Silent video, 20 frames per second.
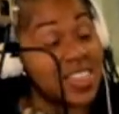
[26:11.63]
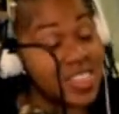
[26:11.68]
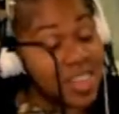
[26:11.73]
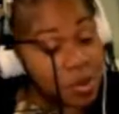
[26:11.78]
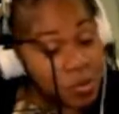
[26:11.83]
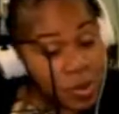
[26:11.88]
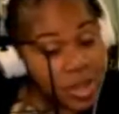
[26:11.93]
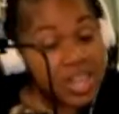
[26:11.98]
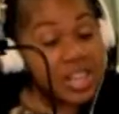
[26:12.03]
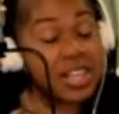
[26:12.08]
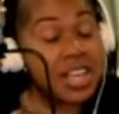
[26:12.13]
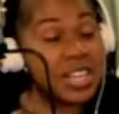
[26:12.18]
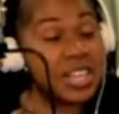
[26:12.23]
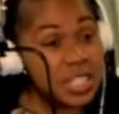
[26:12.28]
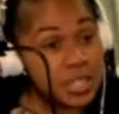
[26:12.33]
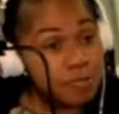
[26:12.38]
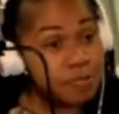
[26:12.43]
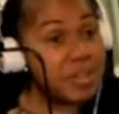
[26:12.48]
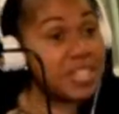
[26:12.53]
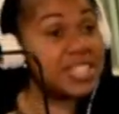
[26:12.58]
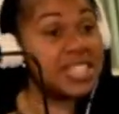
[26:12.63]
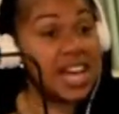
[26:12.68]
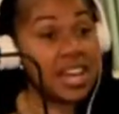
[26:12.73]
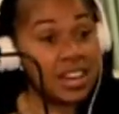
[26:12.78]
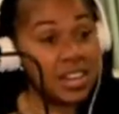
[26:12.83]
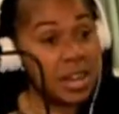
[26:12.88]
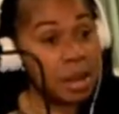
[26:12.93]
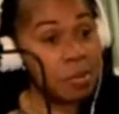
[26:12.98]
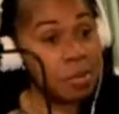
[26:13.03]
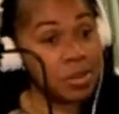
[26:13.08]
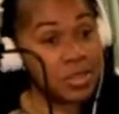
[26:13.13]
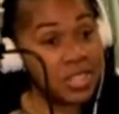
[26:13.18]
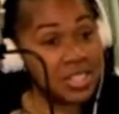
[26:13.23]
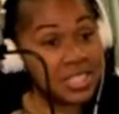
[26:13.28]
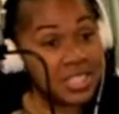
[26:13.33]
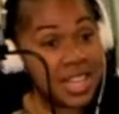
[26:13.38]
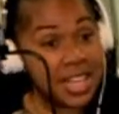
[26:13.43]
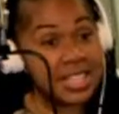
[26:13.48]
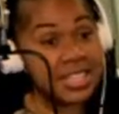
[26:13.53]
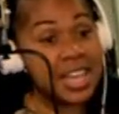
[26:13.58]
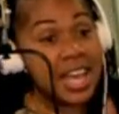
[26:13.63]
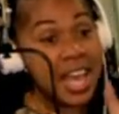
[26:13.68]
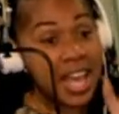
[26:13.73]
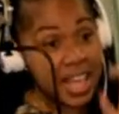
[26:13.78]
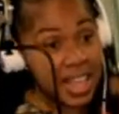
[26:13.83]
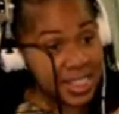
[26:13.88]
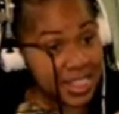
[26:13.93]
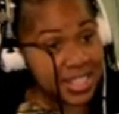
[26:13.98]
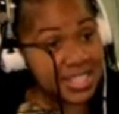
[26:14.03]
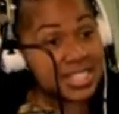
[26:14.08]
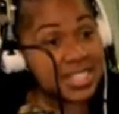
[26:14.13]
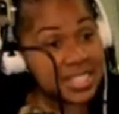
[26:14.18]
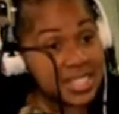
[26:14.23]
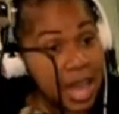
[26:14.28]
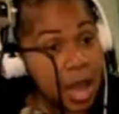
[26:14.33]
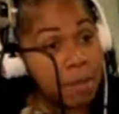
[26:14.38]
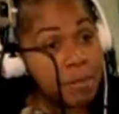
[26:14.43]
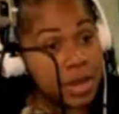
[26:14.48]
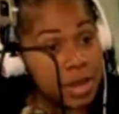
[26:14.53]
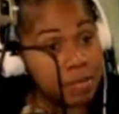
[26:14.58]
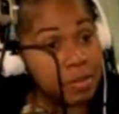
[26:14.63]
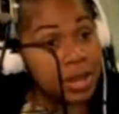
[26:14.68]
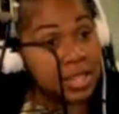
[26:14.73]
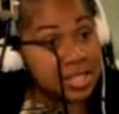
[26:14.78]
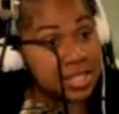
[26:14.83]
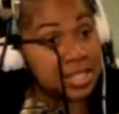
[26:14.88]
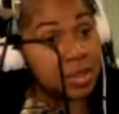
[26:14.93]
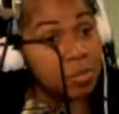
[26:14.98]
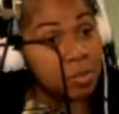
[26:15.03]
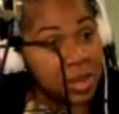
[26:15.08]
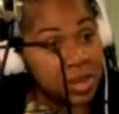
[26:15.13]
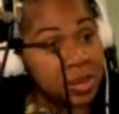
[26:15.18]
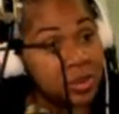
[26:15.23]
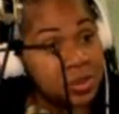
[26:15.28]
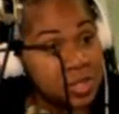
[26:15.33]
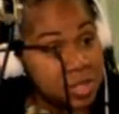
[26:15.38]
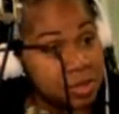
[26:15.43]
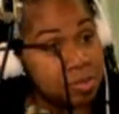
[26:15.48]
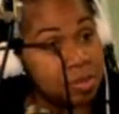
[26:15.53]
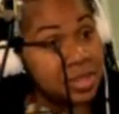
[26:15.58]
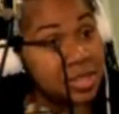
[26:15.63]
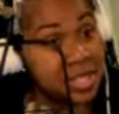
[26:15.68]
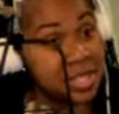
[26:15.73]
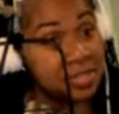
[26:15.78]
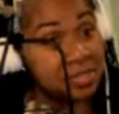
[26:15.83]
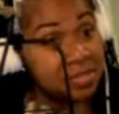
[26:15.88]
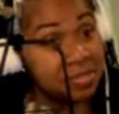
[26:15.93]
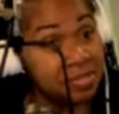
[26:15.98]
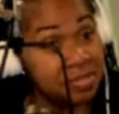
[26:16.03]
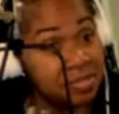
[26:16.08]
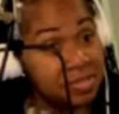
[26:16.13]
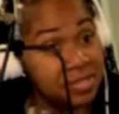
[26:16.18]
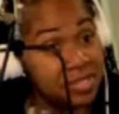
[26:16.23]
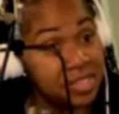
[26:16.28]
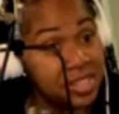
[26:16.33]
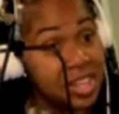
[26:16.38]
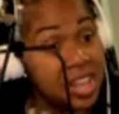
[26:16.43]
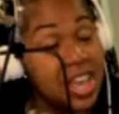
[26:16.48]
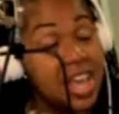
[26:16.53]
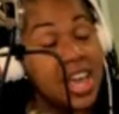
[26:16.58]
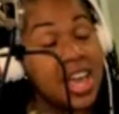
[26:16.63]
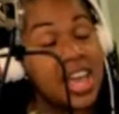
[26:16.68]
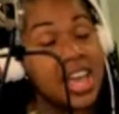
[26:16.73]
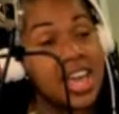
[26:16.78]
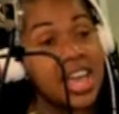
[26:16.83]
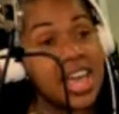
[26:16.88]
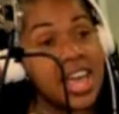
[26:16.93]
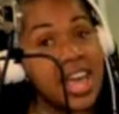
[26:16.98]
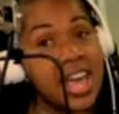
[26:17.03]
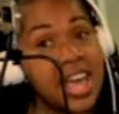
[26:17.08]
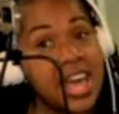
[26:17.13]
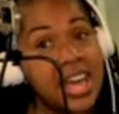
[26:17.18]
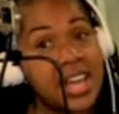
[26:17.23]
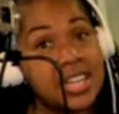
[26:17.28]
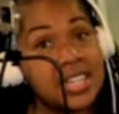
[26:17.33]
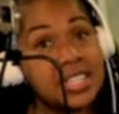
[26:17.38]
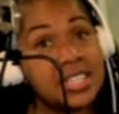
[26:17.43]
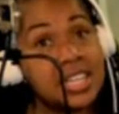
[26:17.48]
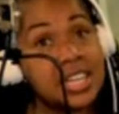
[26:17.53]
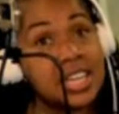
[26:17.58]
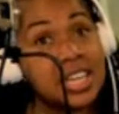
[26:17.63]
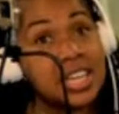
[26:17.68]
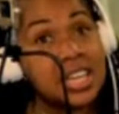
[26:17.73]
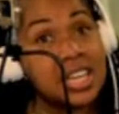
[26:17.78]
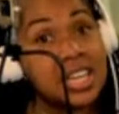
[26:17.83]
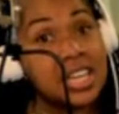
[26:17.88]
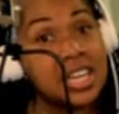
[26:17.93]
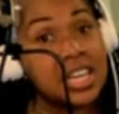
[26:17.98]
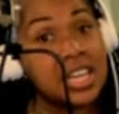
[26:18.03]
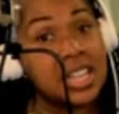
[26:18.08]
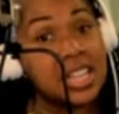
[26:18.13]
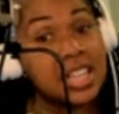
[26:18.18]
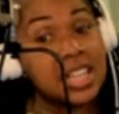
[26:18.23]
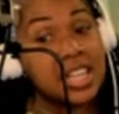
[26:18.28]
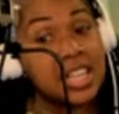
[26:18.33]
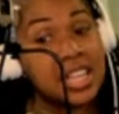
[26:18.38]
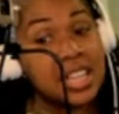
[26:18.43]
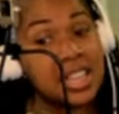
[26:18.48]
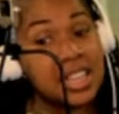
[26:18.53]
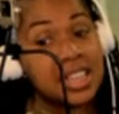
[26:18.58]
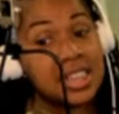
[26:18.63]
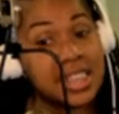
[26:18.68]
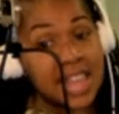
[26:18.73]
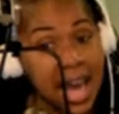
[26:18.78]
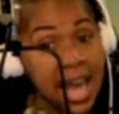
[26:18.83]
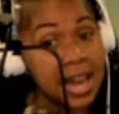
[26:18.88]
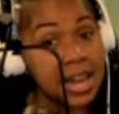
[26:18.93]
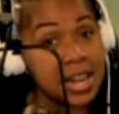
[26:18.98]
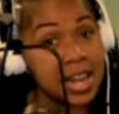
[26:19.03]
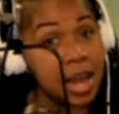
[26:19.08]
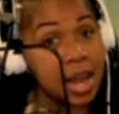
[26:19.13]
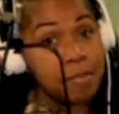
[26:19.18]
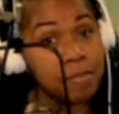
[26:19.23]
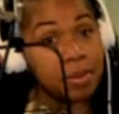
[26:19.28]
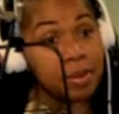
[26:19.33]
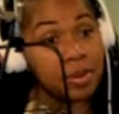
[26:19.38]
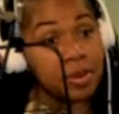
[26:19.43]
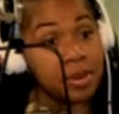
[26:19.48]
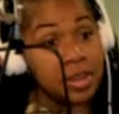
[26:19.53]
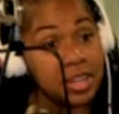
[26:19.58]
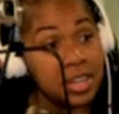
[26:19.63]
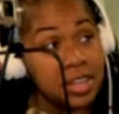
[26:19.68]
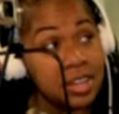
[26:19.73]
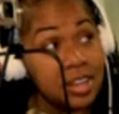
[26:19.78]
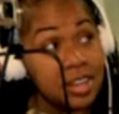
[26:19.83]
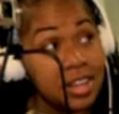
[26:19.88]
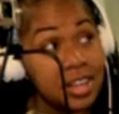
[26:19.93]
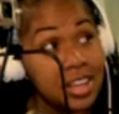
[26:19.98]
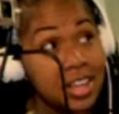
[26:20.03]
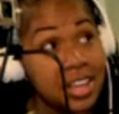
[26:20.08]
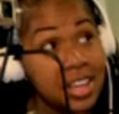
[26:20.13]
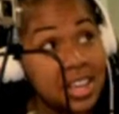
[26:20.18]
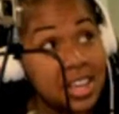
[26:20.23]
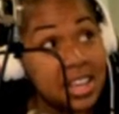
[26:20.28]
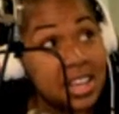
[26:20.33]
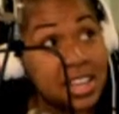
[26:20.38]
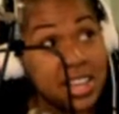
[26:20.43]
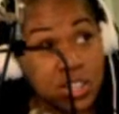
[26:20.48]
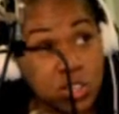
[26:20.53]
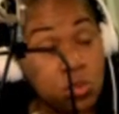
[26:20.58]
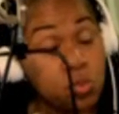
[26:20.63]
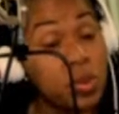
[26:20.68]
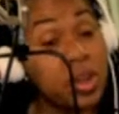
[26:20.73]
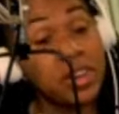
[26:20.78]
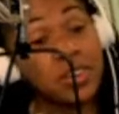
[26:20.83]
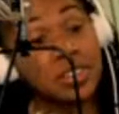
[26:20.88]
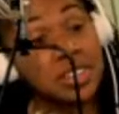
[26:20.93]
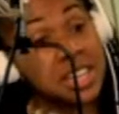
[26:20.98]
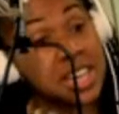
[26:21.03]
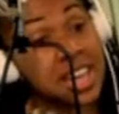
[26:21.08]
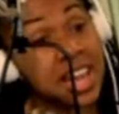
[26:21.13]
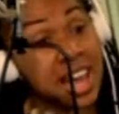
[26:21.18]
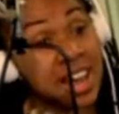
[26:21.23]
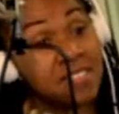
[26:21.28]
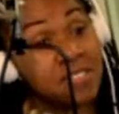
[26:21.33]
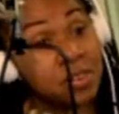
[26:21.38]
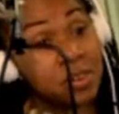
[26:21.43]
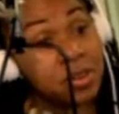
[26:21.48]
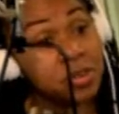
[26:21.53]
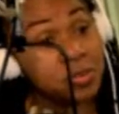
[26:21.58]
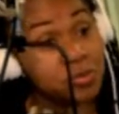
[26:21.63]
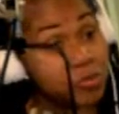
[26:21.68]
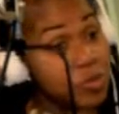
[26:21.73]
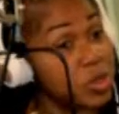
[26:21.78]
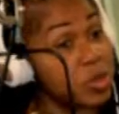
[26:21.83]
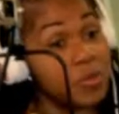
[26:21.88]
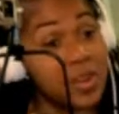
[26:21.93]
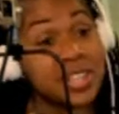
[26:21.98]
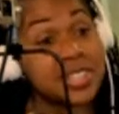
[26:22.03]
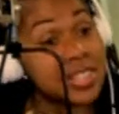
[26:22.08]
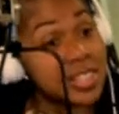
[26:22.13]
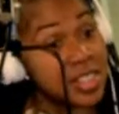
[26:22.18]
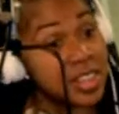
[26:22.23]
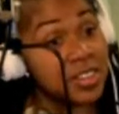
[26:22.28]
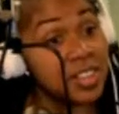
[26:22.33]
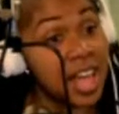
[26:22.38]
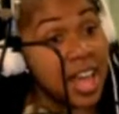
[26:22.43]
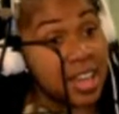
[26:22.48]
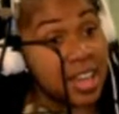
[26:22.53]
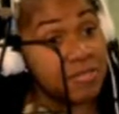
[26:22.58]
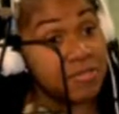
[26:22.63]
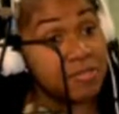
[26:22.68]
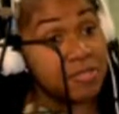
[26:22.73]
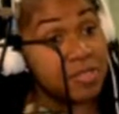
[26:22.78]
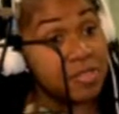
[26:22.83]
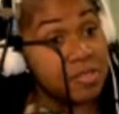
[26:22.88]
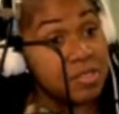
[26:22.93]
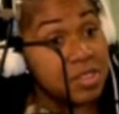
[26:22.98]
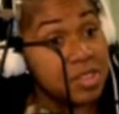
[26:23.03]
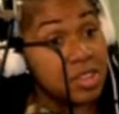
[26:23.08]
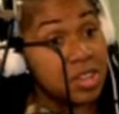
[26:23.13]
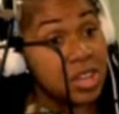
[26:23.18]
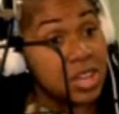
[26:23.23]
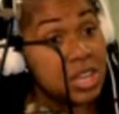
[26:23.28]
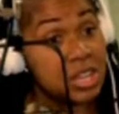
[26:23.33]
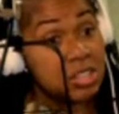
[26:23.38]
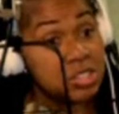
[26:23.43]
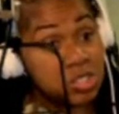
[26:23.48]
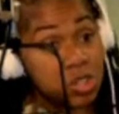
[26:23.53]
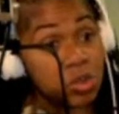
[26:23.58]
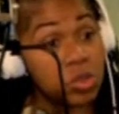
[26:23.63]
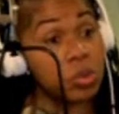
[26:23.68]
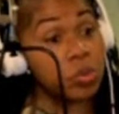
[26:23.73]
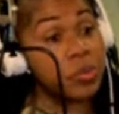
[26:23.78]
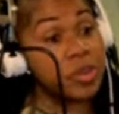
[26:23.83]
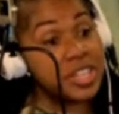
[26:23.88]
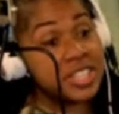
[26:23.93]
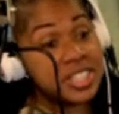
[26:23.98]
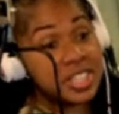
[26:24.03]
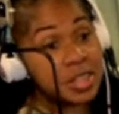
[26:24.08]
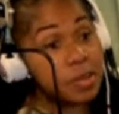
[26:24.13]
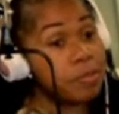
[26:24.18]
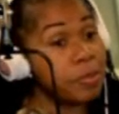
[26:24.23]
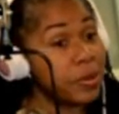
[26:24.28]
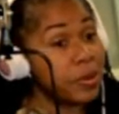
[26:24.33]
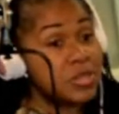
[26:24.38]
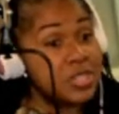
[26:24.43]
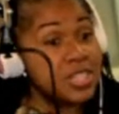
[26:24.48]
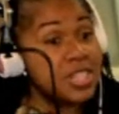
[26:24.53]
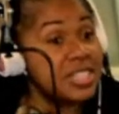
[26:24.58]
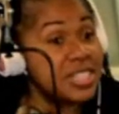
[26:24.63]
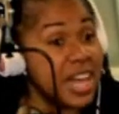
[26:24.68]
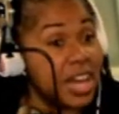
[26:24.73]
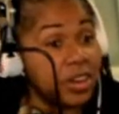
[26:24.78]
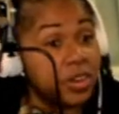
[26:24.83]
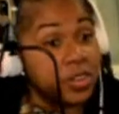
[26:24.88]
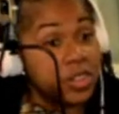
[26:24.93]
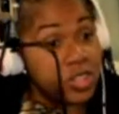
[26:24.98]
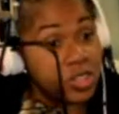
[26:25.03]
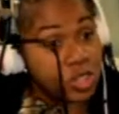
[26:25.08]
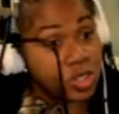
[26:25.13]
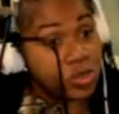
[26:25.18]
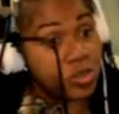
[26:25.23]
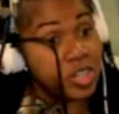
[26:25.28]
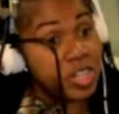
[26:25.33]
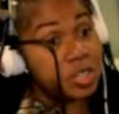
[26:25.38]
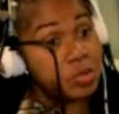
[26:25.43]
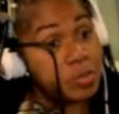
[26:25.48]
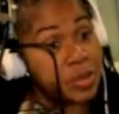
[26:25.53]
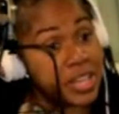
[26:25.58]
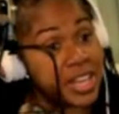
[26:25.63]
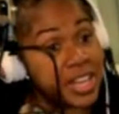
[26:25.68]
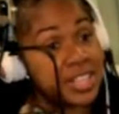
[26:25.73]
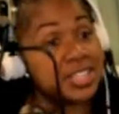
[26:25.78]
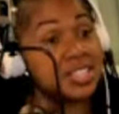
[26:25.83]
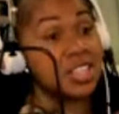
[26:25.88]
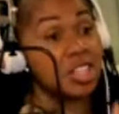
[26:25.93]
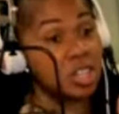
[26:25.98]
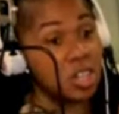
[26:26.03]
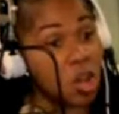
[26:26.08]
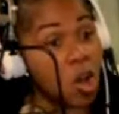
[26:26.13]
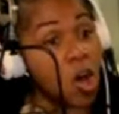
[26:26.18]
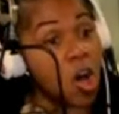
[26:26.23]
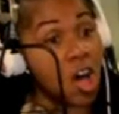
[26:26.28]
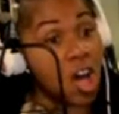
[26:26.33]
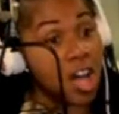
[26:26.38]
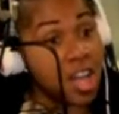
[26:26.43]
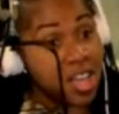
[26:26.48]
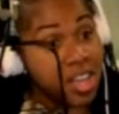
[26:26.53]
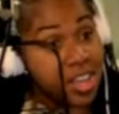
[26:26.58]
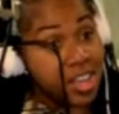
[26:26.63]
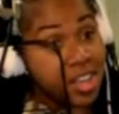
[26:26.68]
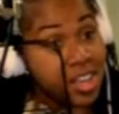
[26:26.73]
and then it spits out a number that says this is how many months someone goes to prison, and that number is rarely ever for the rest of their life. So the reason the person is out on the street is because the law